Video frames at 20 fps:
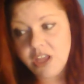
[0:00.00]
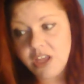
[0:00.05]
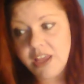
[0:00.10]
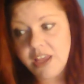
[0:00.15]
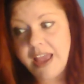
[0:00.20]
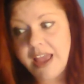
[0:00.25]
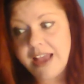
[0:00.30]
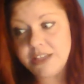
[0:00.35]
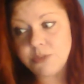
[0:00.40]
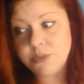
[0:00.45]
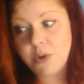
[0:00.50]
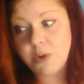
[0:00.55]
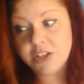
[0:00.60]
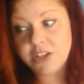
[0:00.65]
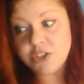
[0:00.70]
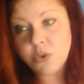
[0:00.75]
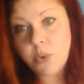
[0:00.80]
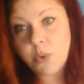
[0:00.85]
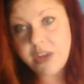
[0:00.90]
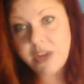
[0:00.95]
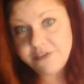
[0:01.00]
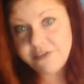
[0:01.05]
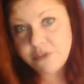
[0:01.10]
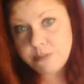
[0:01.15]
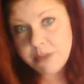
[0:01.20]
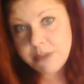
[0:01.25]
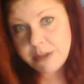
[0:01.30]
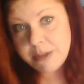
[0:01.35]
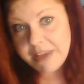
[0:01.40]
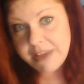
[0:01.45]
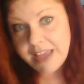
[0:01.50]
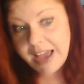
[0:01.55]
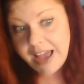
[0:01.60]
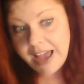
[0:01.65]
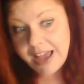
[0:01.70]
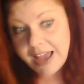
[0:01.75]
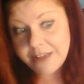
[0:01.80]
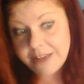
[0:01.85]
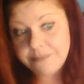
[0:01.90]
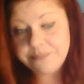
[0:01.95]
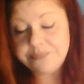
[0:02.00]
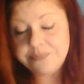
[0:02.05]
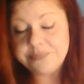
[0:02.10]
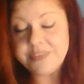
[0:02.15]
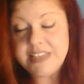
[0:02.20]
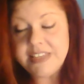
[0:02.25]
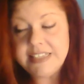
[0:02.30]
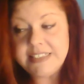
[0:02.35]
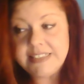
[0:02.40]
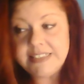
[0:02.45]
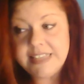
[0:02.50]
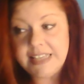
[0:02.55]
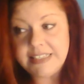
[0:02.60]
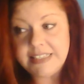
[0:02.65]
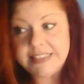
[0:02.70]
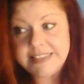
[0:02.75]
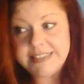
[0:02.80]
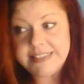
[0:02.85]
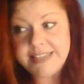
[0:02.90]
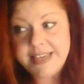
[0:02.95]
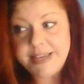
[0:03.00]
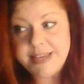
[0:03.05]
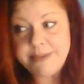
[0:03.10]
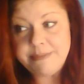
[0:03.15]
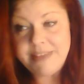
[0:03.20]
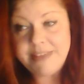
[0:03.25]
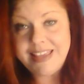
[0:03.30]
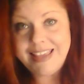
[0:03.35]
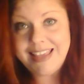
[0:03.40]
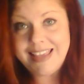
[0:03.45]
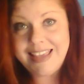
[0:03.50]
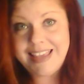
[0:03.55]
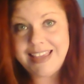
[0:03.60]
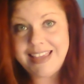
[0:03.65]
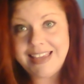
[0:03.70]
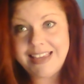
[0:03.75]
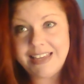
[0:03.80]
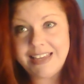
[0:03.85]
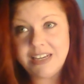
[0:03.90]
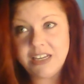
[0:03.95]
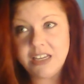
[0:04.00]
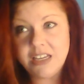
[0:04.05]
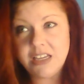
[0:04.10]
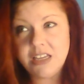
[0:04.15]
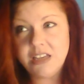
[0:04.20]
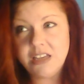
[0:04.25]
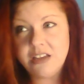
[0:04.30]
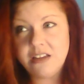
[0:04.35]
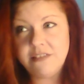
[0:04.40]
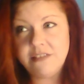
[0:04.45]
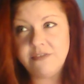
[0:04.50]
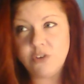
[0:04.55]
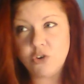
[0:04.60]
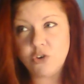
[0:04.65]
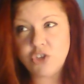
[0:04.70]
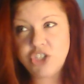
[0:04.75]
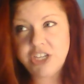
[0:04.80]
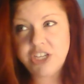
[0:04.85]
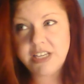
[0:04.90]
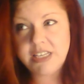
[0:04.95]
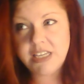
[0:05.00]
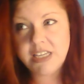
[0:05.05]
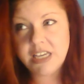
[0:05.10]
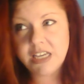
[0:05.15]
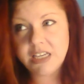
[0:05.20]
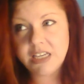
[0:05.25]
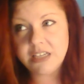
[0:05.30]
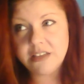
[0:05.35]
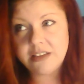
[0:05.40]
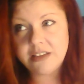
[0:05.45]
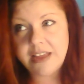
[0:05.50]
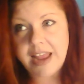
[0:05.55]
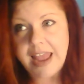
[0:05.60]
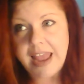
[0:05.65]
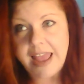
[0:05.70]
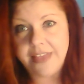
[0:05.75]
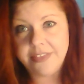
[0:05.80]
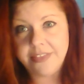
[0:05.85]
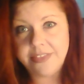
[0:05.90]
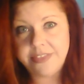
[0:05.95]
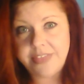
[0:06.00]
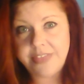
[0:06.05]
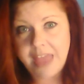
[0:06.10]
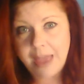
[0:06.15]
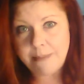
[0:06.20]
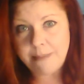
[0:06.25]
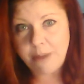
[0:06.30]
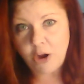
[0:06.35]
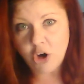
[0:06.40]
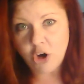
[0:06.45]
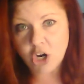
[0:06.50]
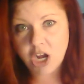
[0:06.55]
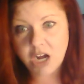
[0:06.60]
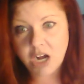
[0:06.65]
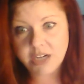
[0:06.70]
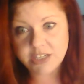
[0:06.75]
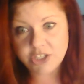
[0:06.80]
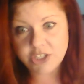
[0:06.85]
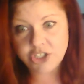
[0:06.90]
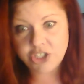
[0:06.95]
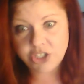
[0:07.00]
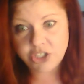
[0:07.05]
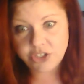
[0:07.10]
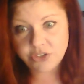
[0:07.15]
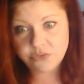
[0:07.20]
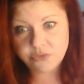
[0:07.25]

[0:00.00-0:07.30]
as well as Gwen from BPI is selling some in Virginia at that Paracon in June.